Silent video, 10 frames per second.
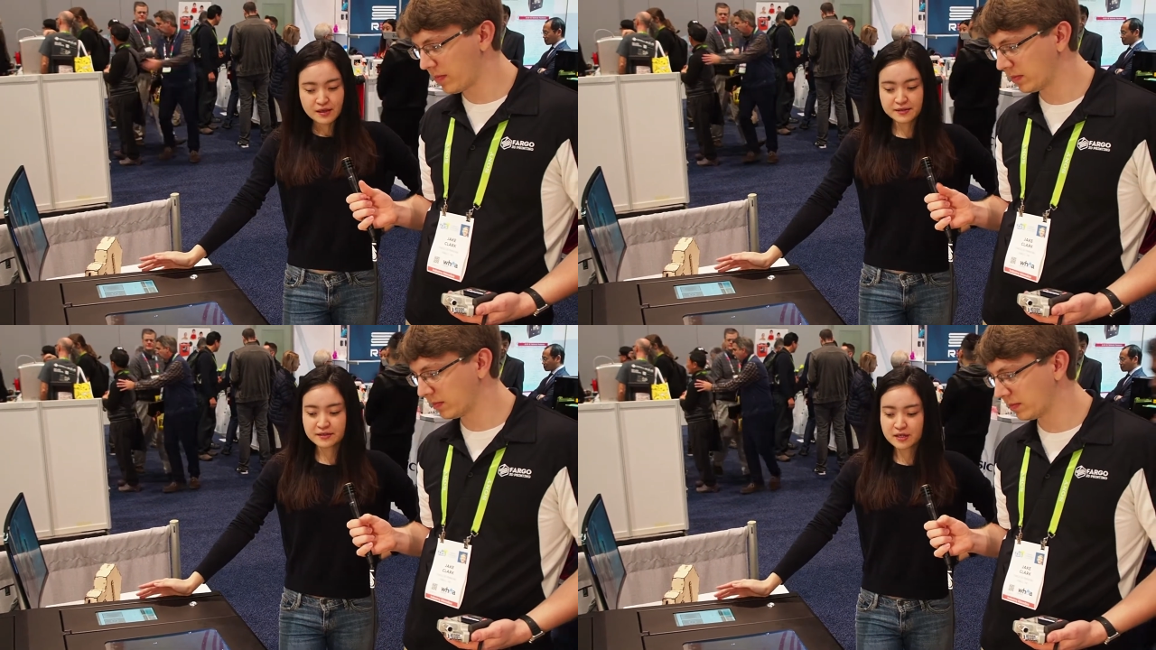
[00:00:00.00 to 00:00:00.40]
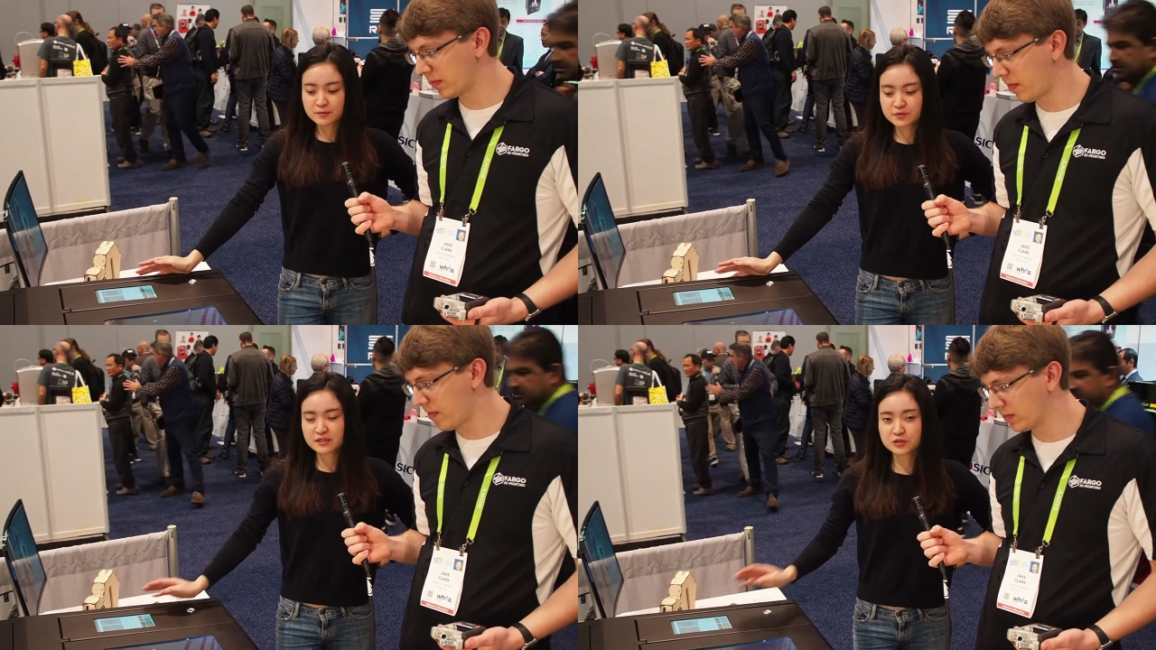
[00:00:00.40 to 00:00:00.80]
Speaker 1: And it
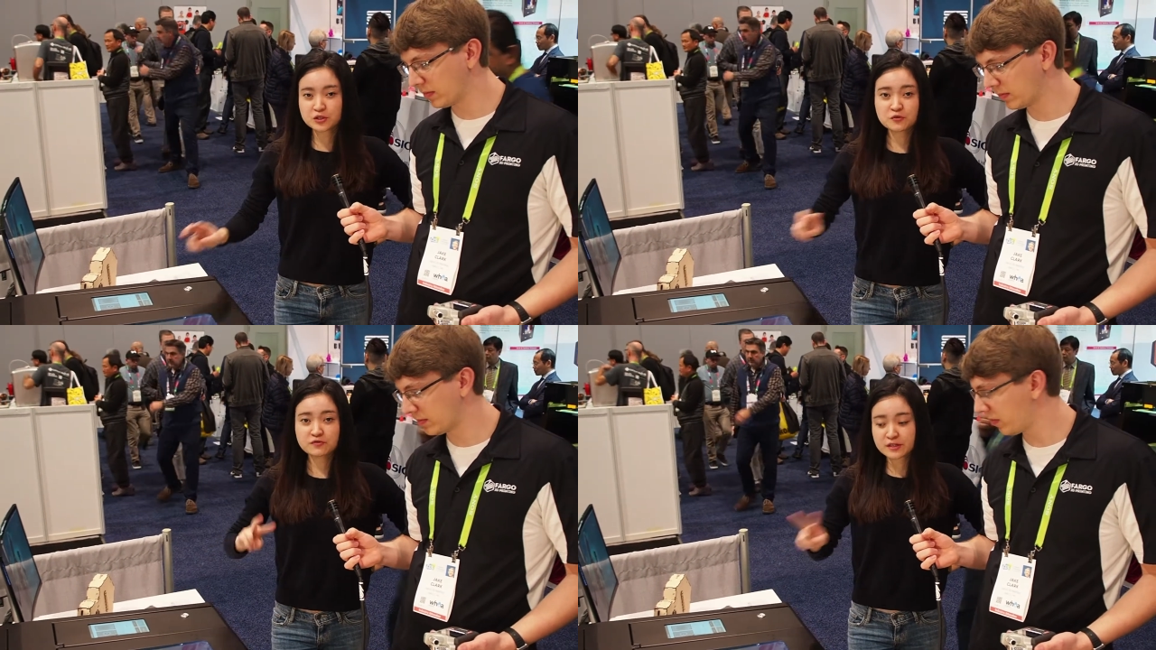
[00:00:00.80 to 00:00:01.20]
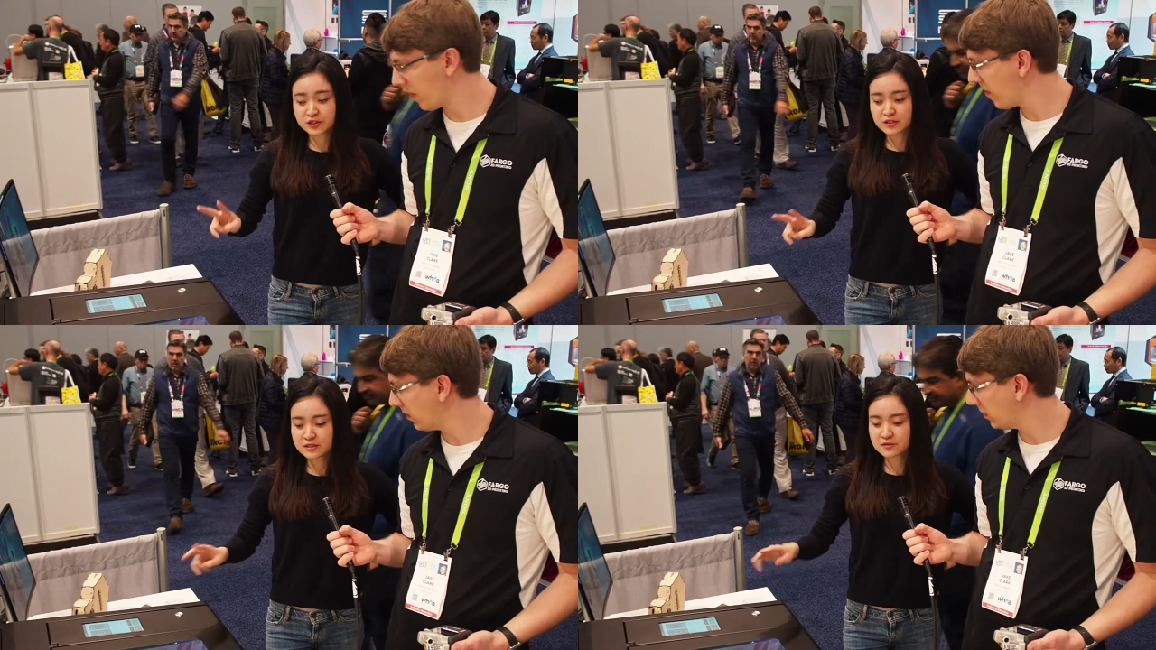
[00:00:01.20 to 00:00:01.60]
comes in two
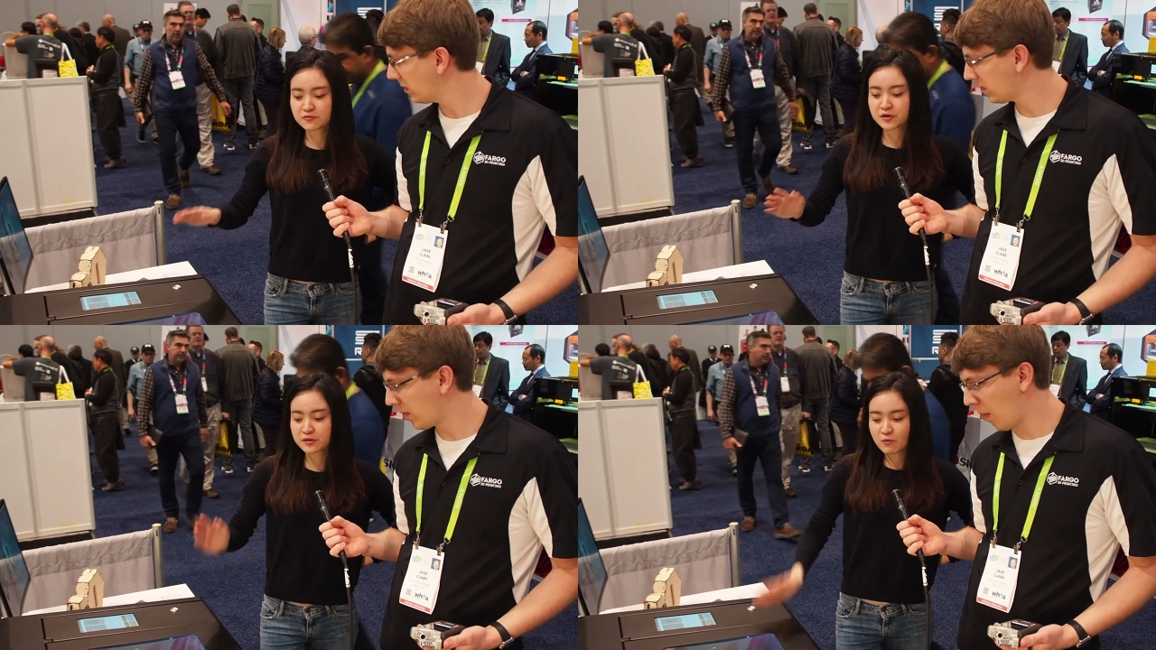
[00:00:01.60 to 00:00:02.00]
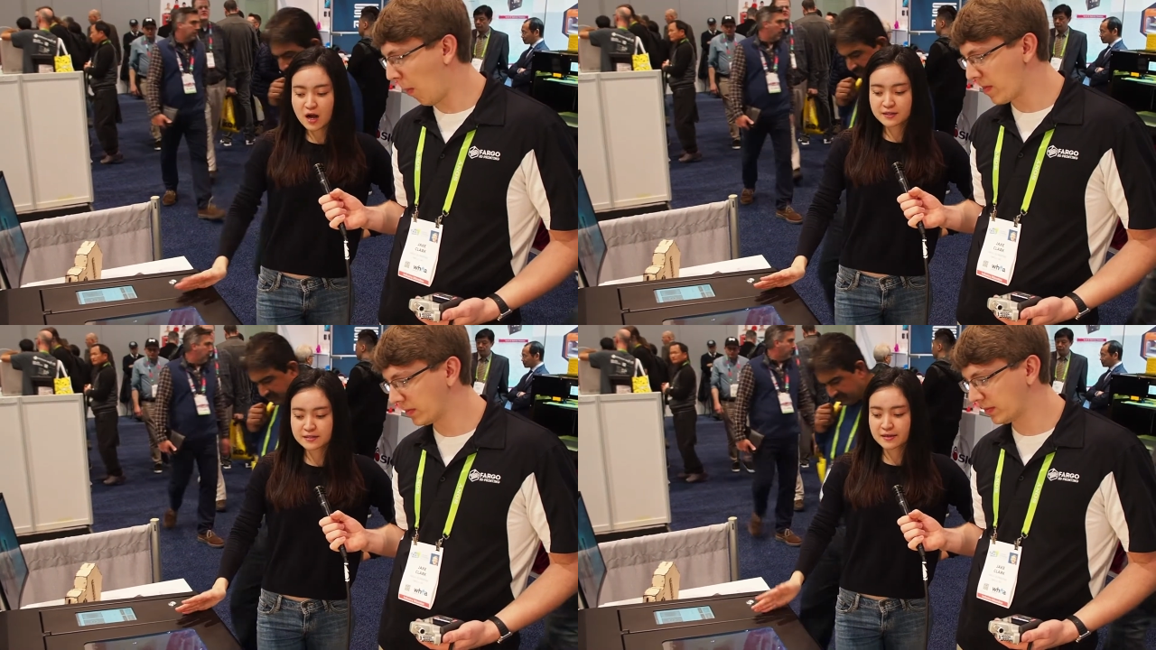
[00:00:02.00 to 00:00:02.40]
versions, 40
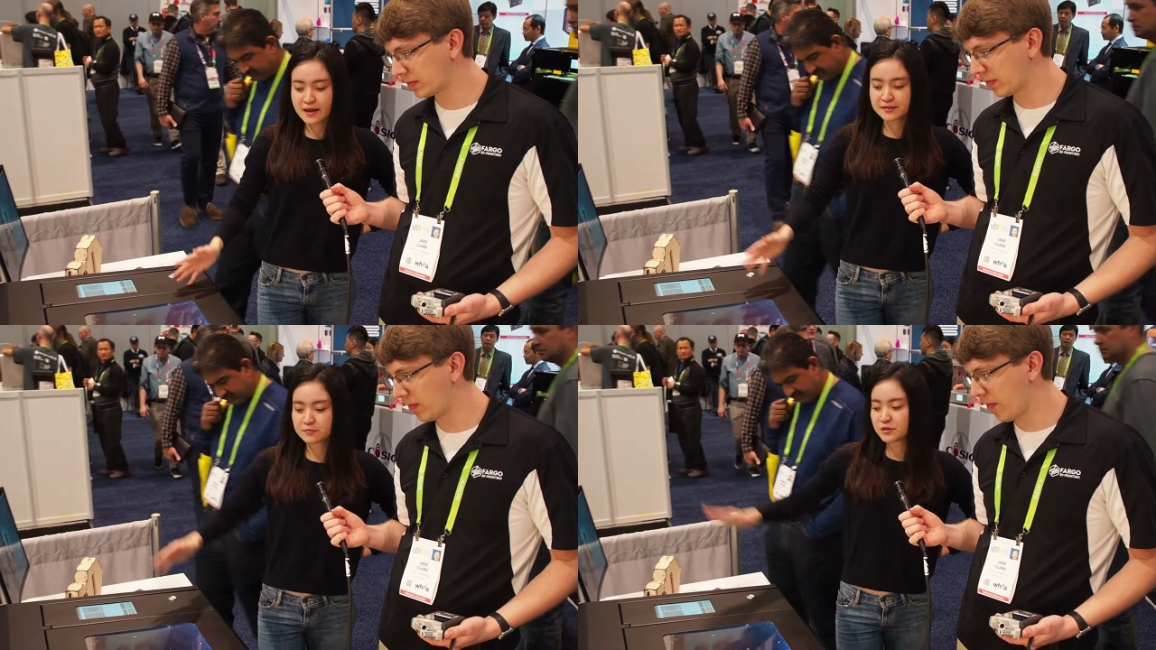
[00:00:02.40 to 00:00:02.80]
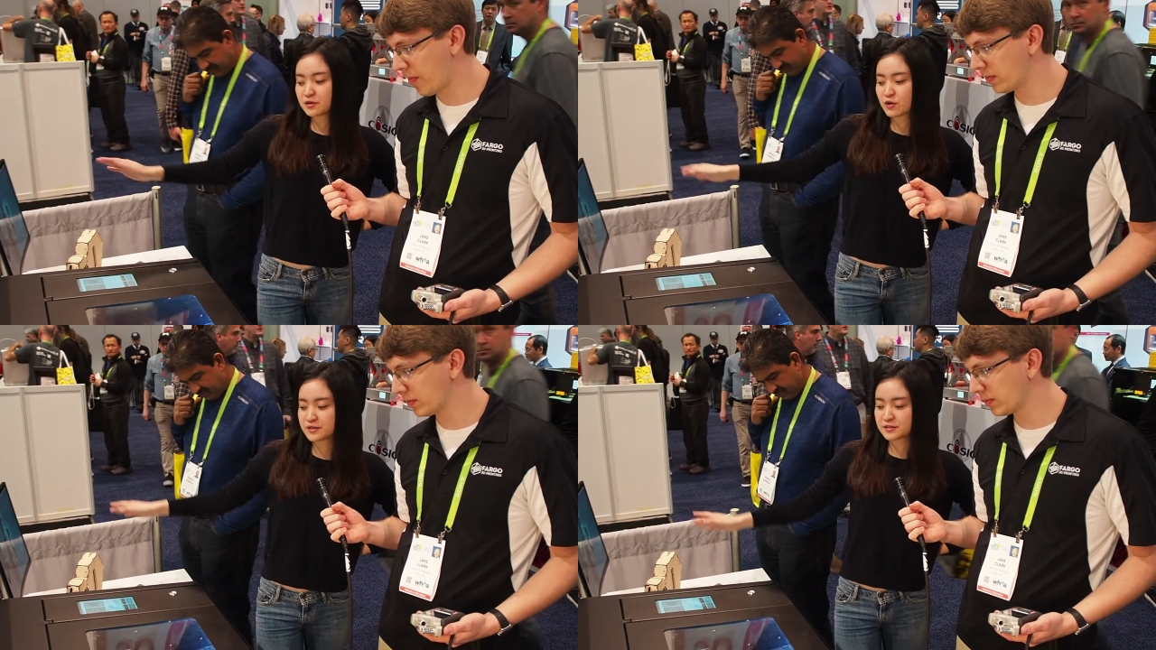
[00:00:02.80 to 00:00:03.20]
watts, and the
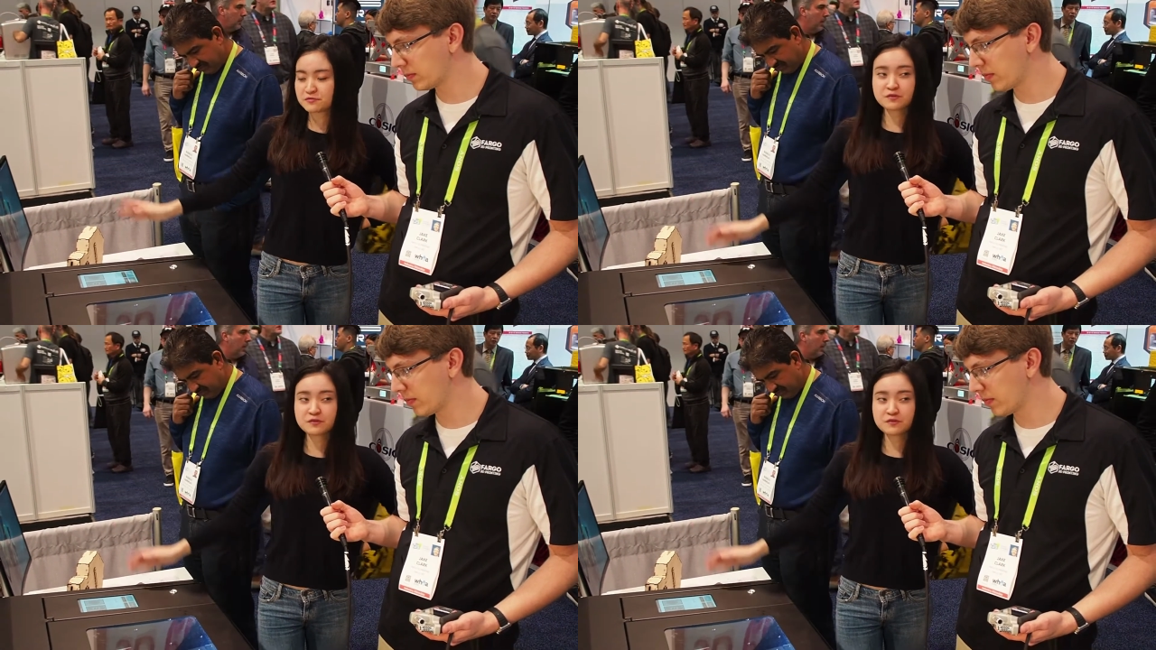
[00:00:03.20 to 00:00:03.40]
bigger one is